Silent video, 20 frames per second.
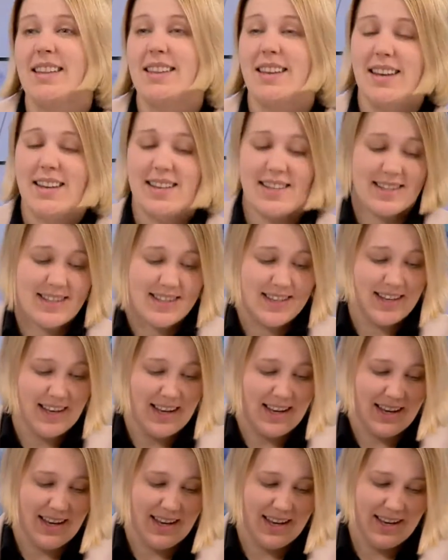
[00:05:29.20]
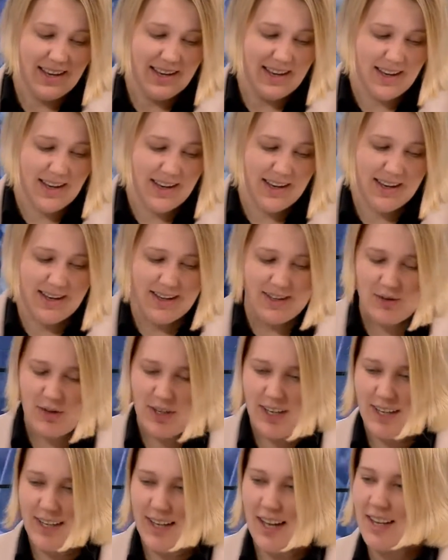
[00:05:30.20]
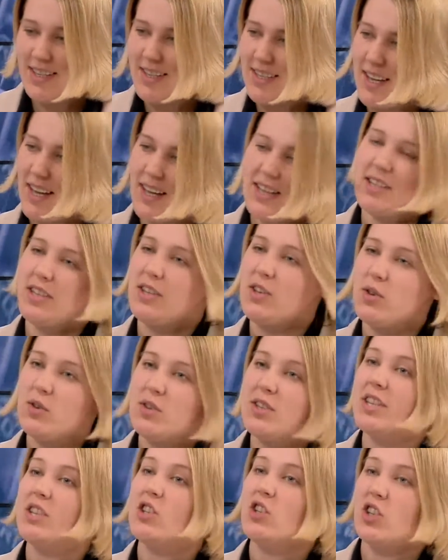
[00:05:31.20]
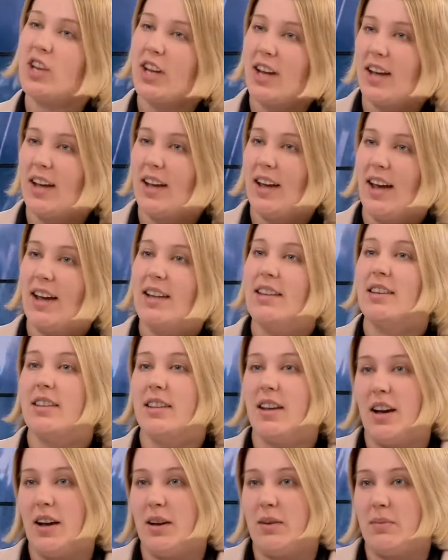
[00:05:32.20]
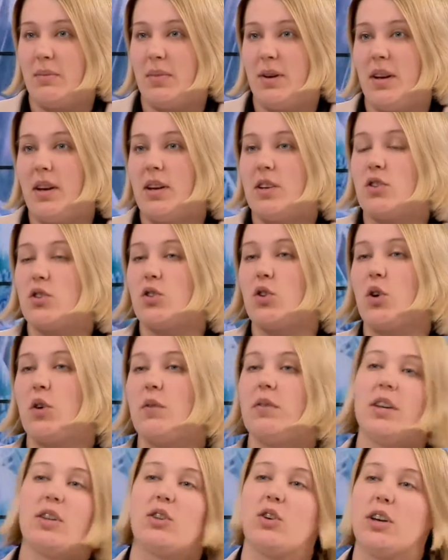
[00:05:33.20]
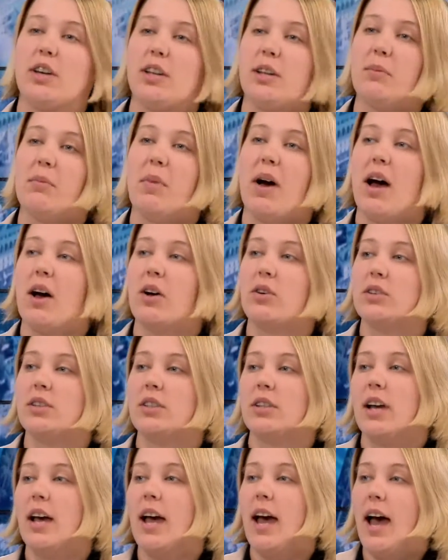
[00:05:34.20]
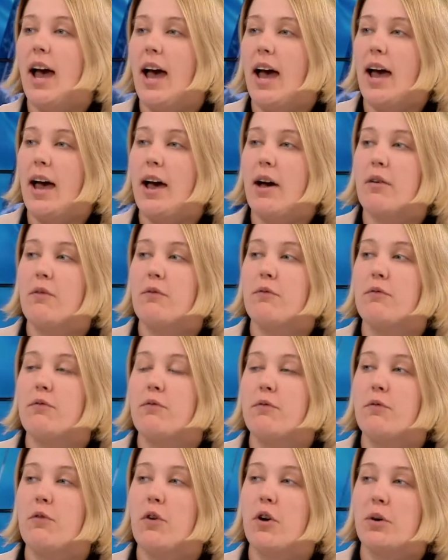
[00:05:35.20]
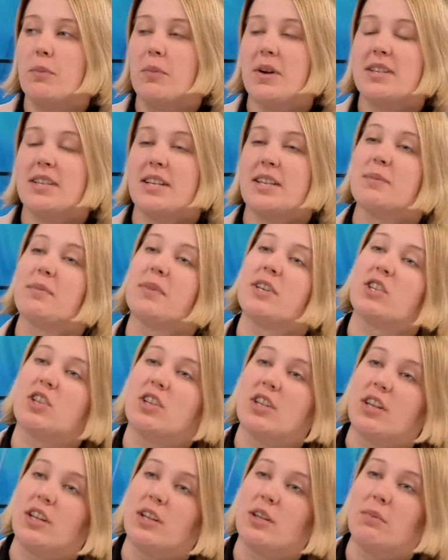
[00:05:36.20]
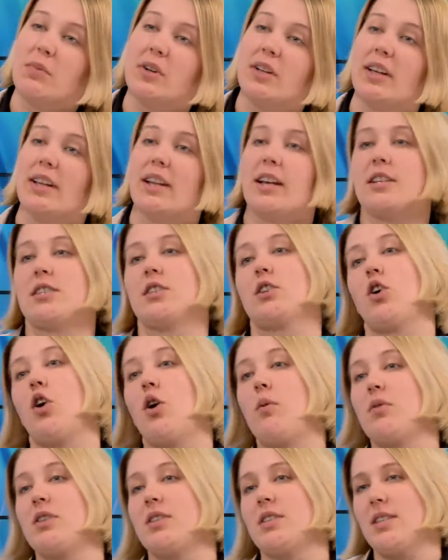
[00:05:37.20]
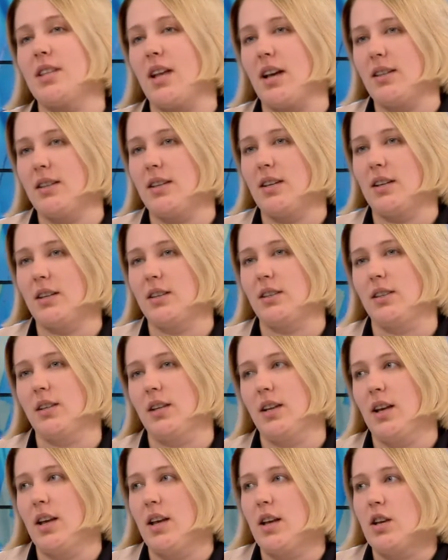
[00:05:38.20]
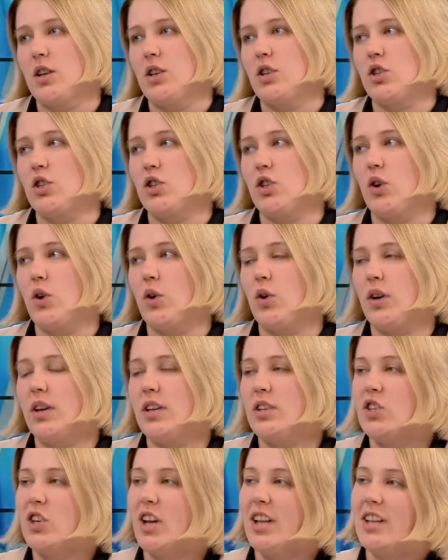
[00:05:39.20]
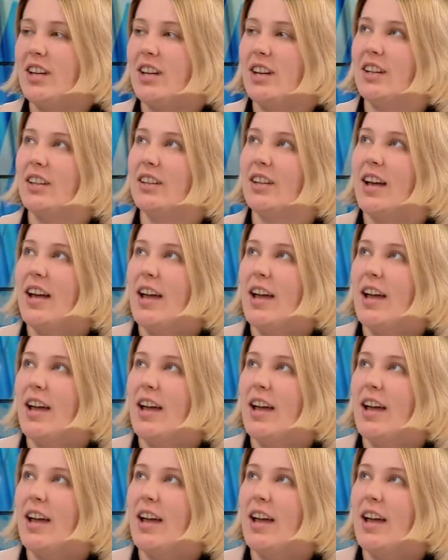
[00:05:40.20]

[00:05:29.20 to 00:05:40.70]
that uh, you can access, use, and share anytime. So we are talking about a uh, format that's machine readable and has common standard. So in general,